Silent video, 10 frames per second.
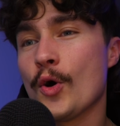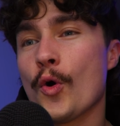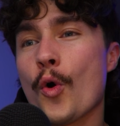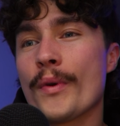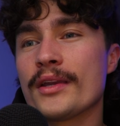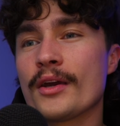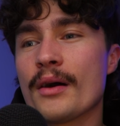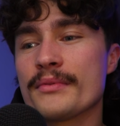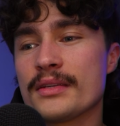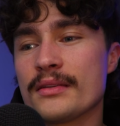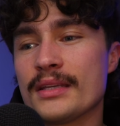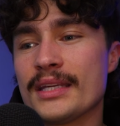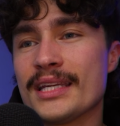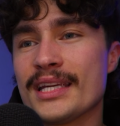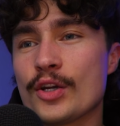or we can go up to
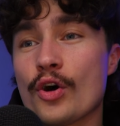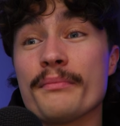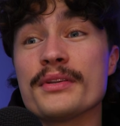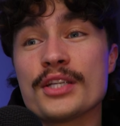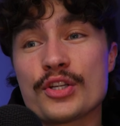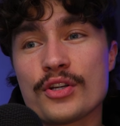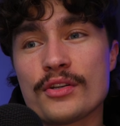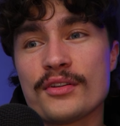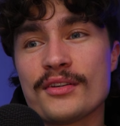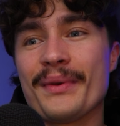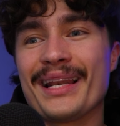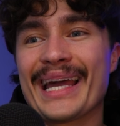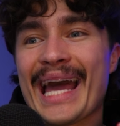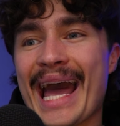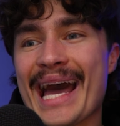the composition and we
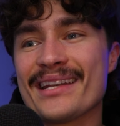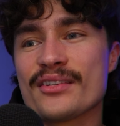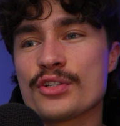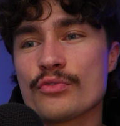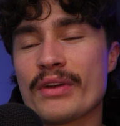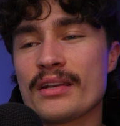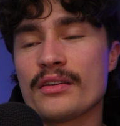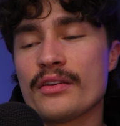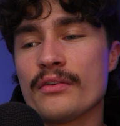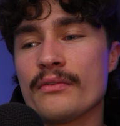click add to render queue.